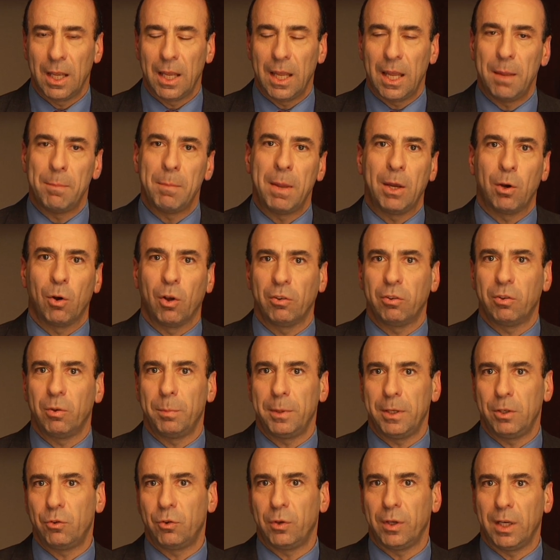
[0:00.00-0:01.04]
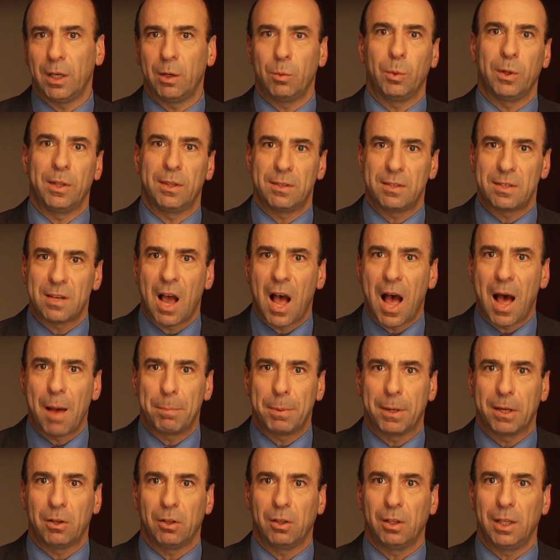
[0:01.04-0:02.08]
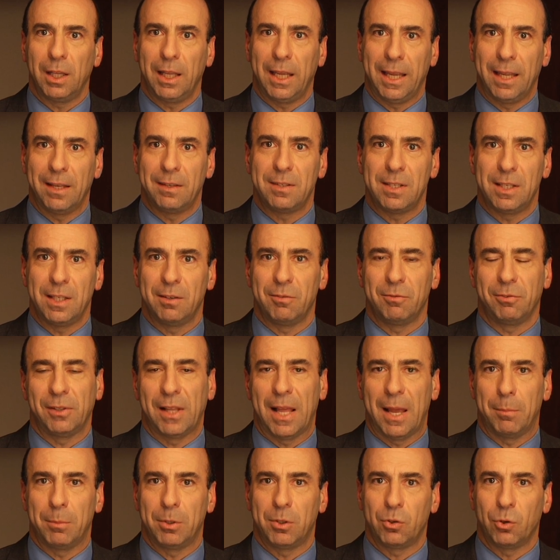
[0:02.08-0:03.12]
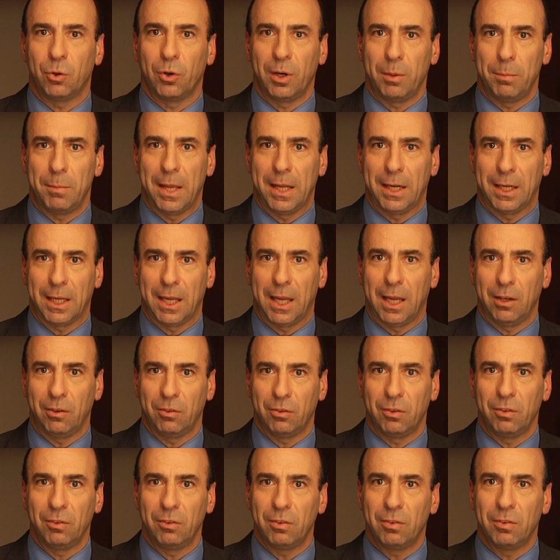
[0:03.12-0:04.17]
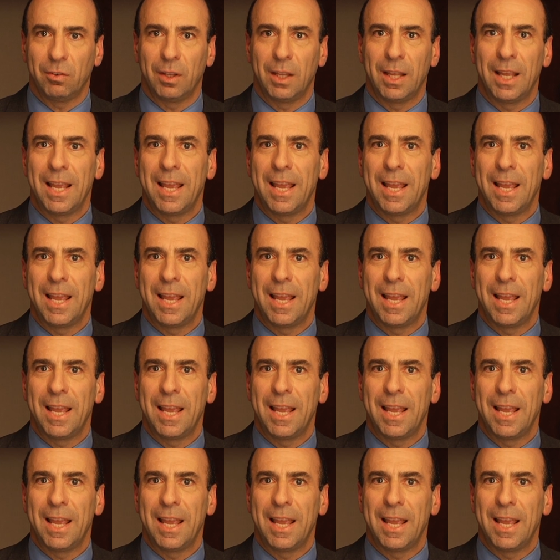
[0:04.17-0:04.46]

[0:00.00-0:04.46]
It may also be treated with topical anti-inflammatory medications.